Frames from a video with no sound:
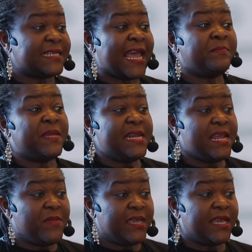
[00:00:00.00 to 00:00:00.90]
type the
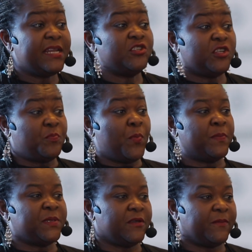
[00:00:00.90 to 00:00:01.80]
name again. It just
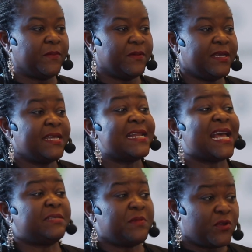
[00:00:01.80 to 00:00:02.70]
pops up.
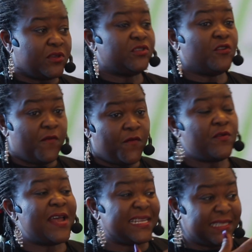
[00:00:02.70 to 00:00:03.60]
That's because your
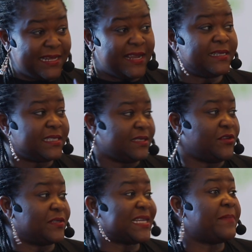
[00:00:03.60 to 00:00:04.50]
phone has learned
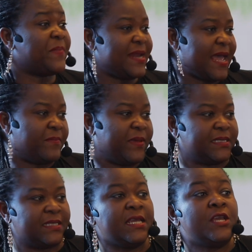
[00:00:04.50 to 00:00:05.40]
your typing
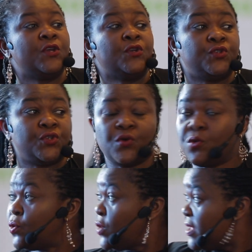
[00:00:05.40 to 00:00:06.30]
habit.
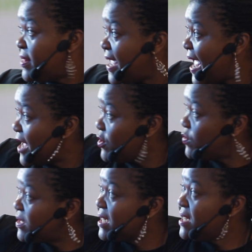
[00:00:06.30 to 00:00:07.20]
So they are
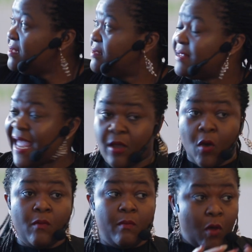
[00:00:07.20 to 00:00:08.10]
using
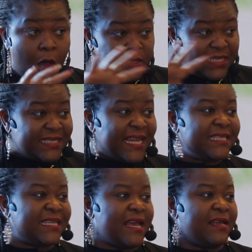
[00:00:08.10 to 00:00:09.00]
all the
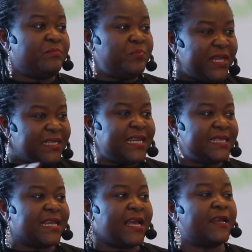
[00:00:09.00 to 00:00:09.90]
data, big
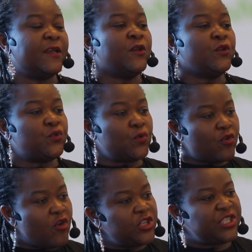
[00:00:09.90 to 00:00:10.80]
data, to
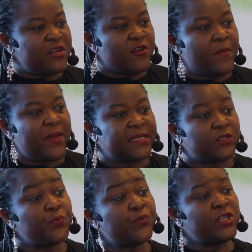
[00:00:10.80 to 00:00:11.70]
crunch the numbers,
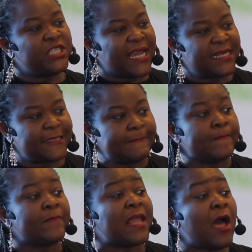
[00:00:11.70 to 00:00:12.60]
to project
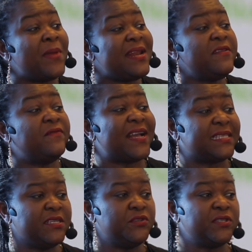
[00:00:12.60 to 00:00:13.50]
how many
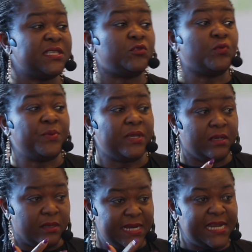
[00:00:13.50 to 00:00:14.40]
vaccine doses will
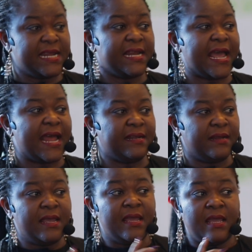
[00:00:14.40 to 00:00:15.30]
be needed. And